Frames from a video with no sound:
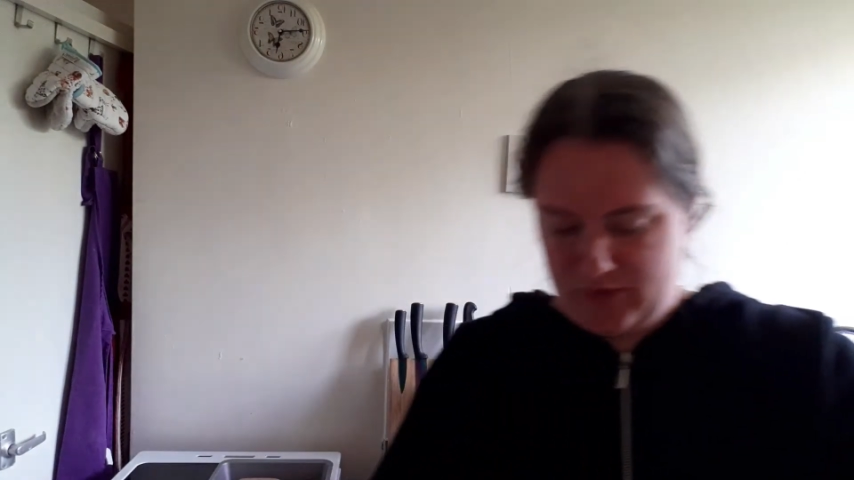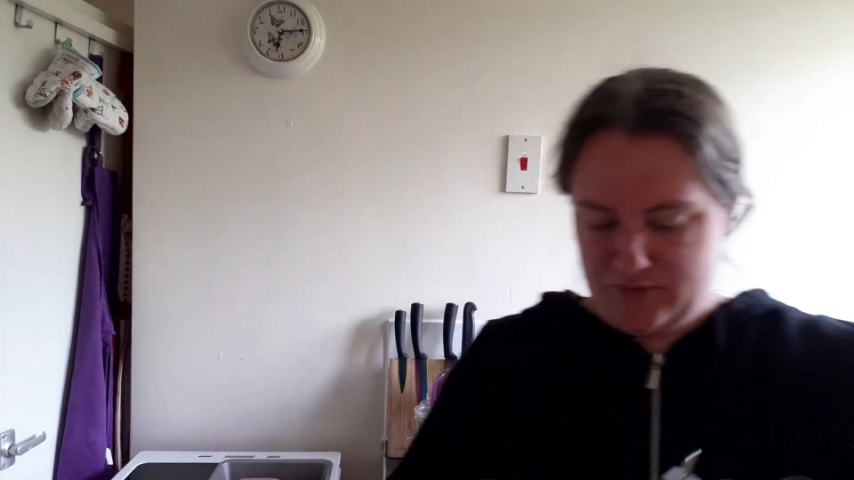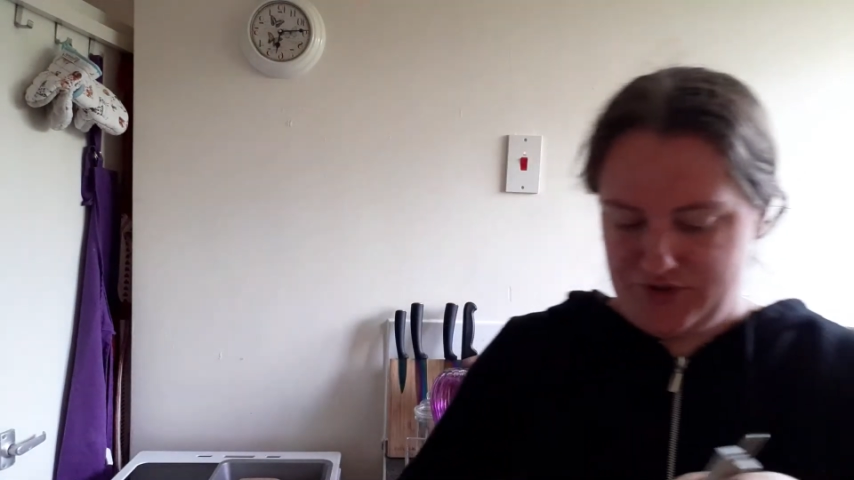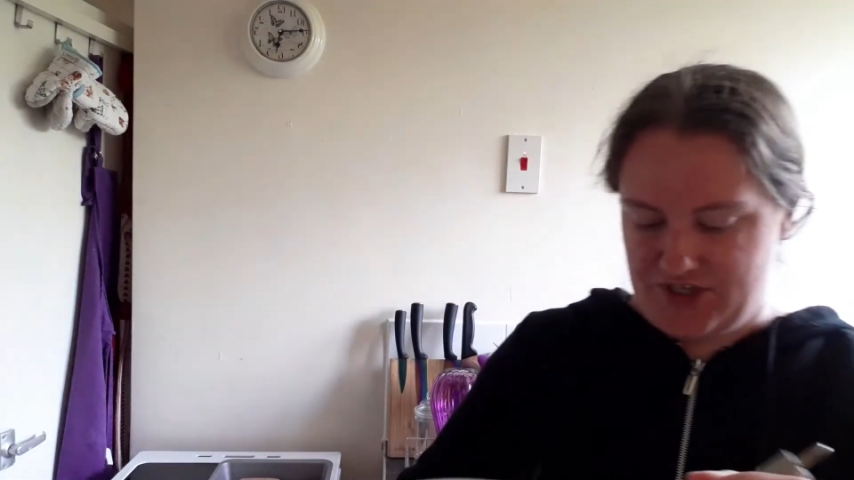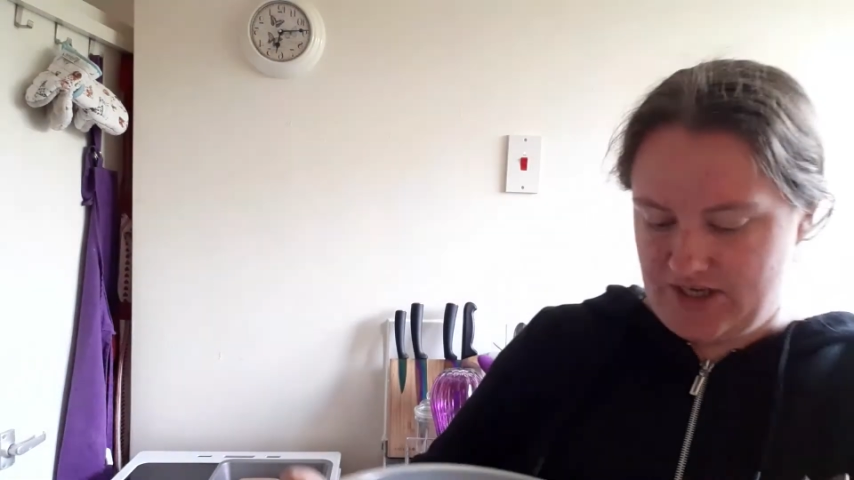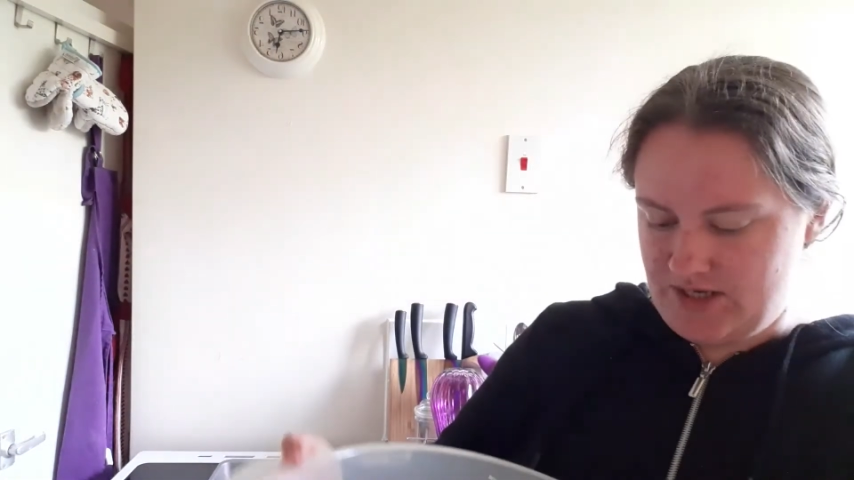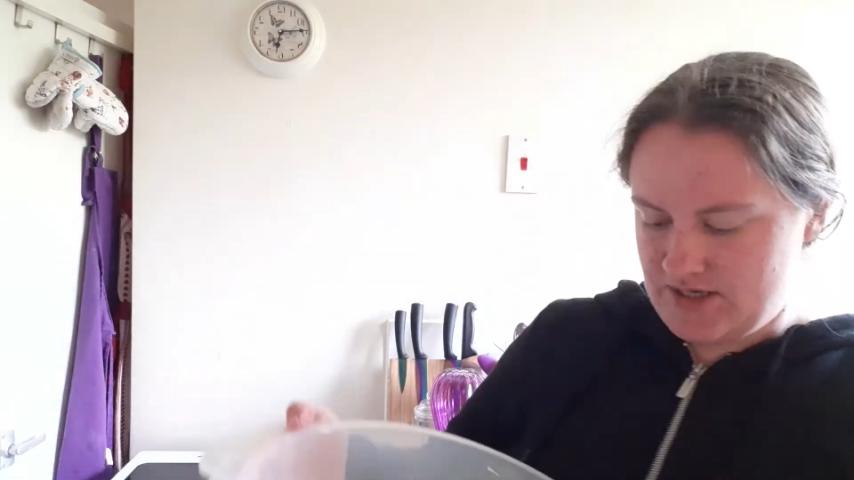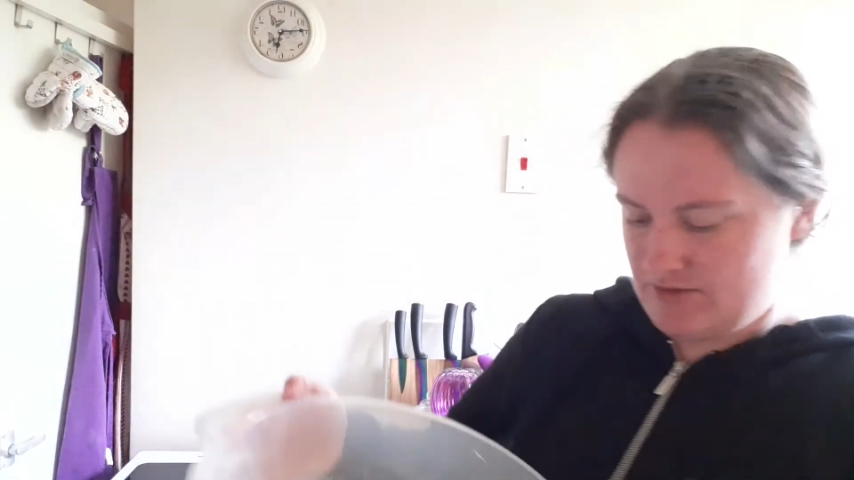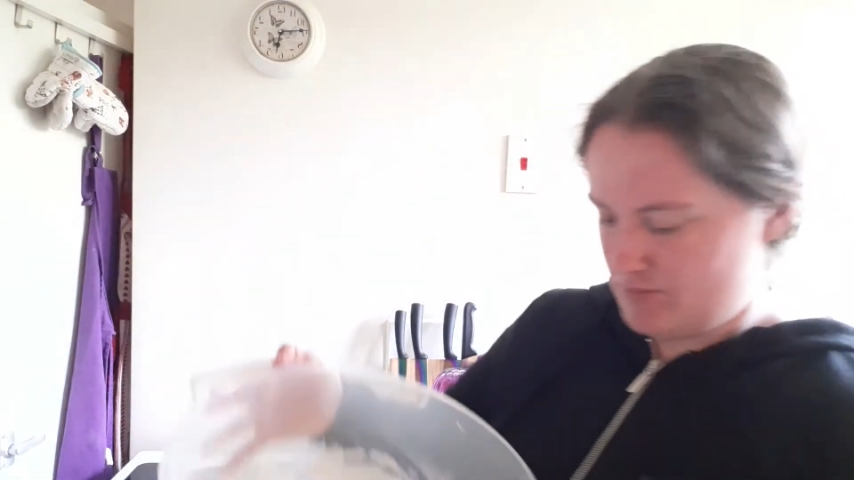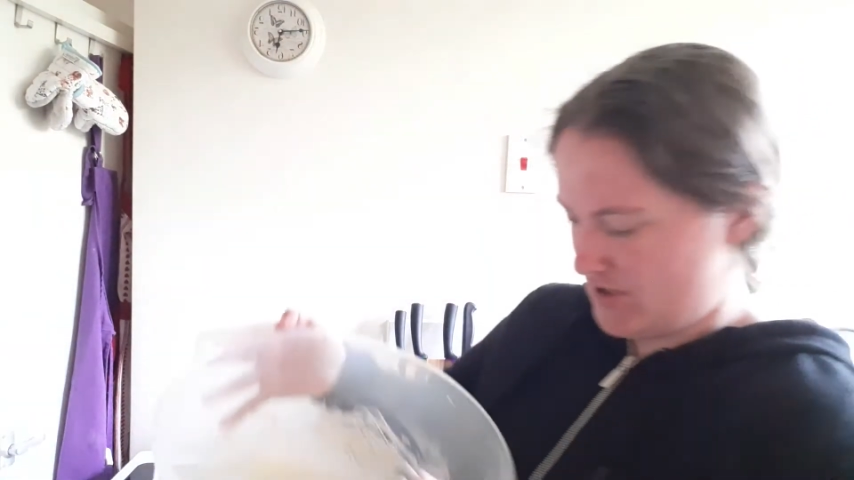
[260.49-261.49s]
we will see.
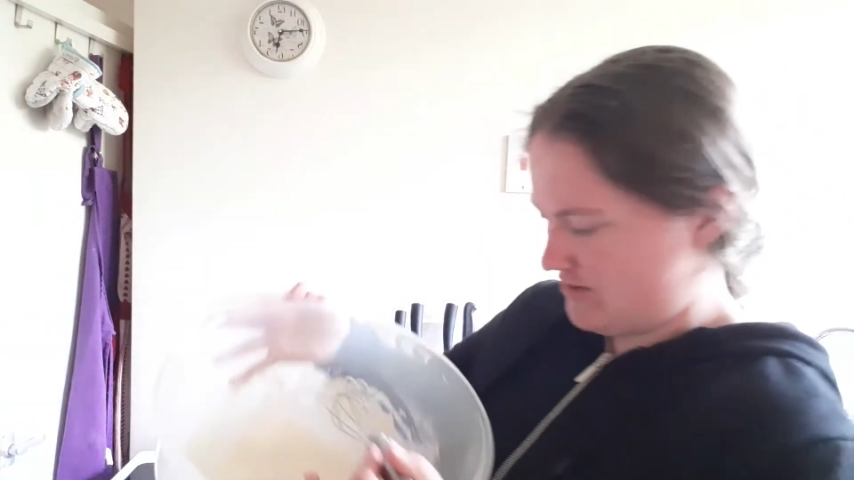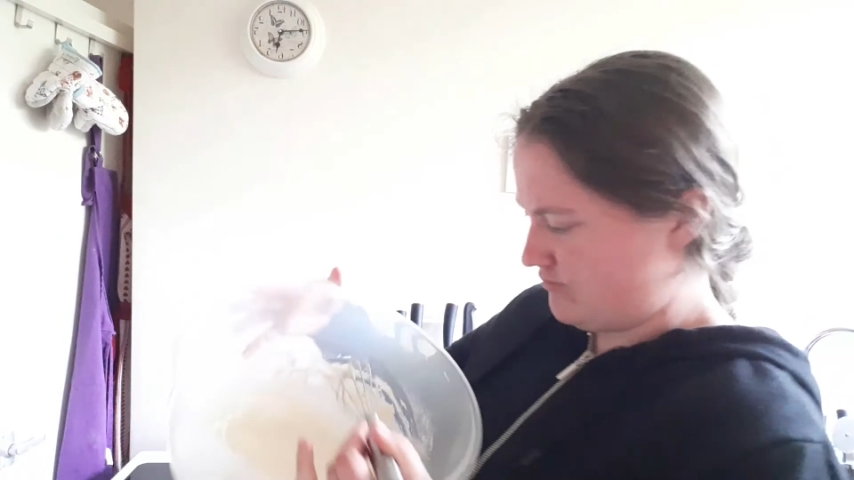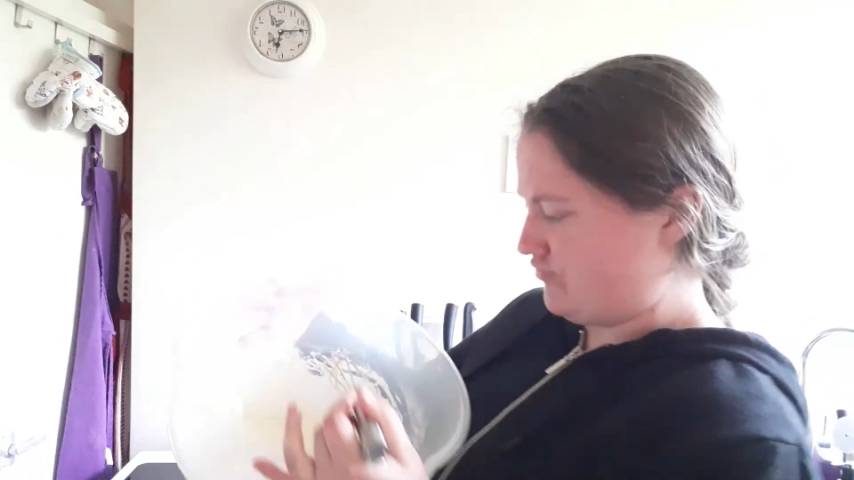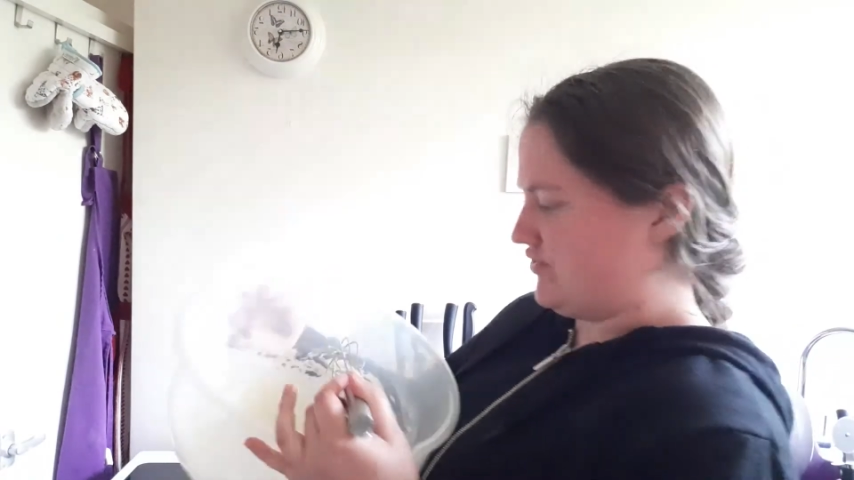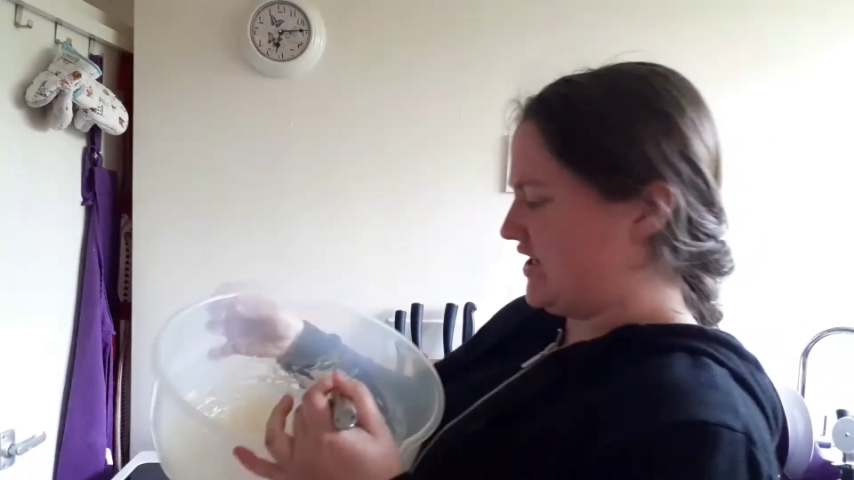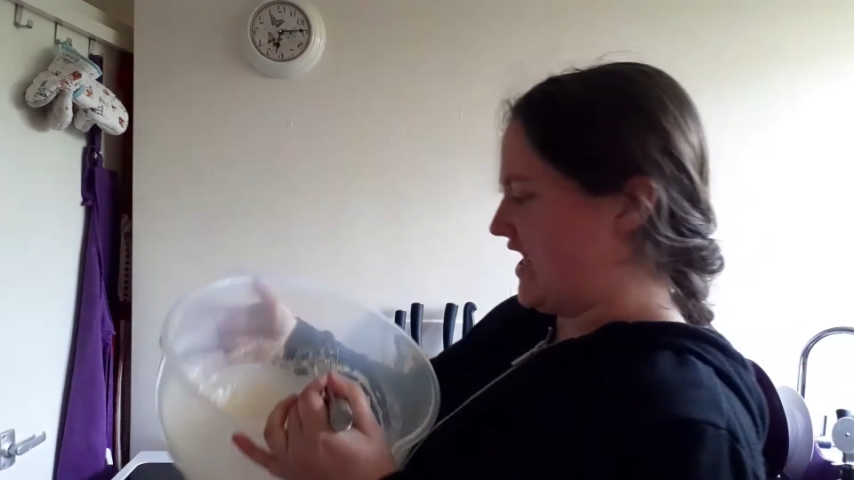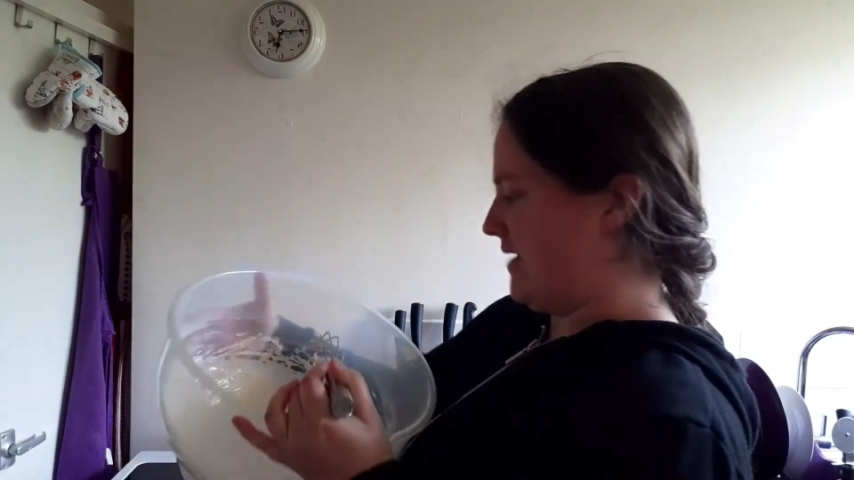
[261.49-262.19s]
But I'm pretty